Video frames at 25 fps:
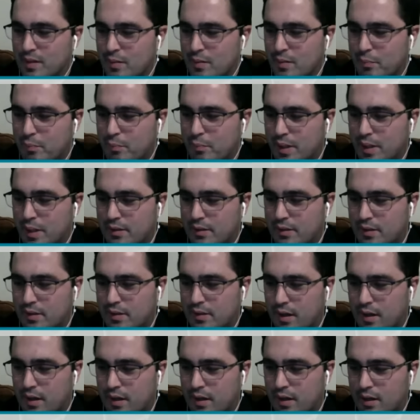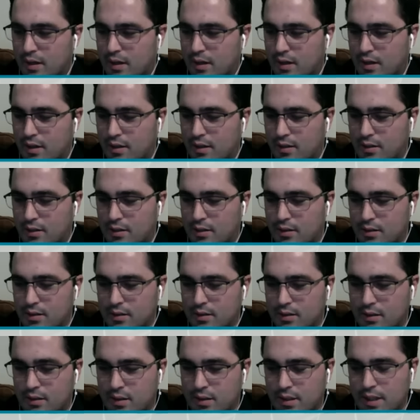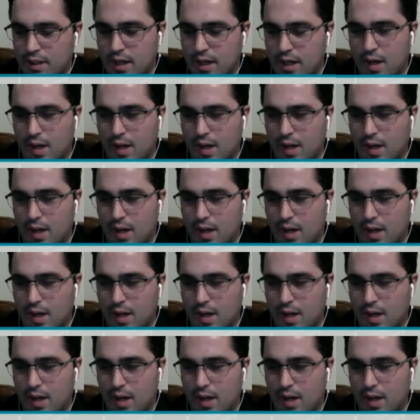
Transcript: But, uh, yeah, I